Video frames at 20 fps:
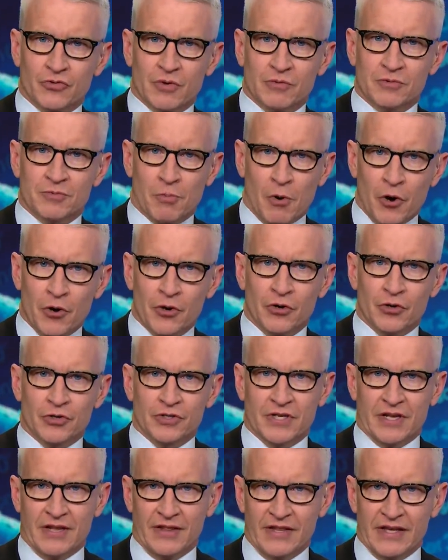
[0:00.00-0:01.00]
Trump's
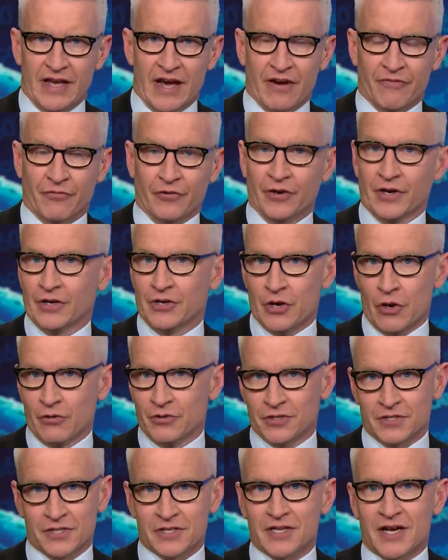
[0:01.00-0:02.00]
partners in the effort, and no,
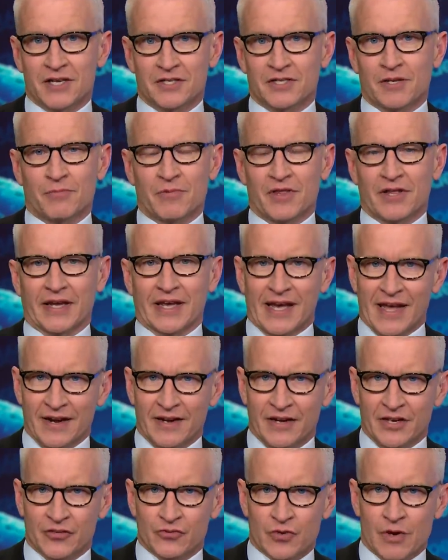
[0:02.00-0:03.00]
this is not something that
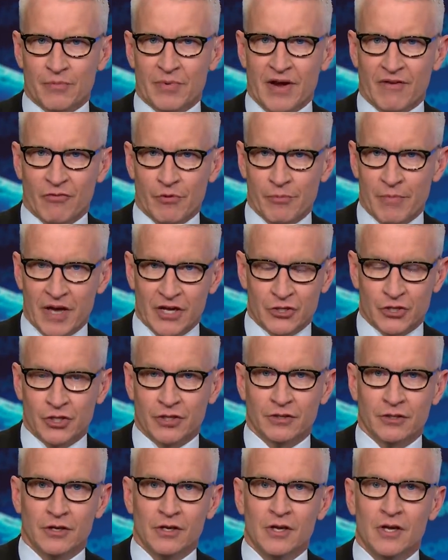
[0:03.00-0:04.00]
candidate Trump ever
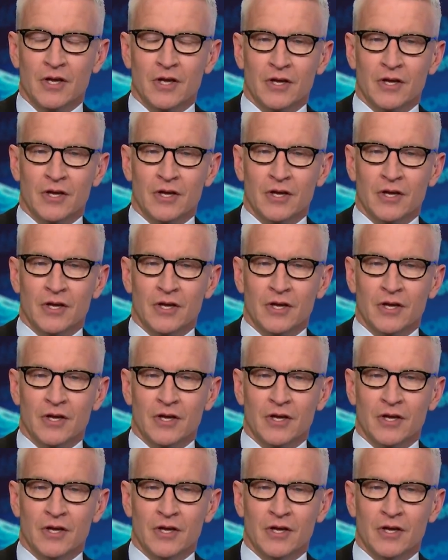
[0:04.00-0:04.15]
mentioned.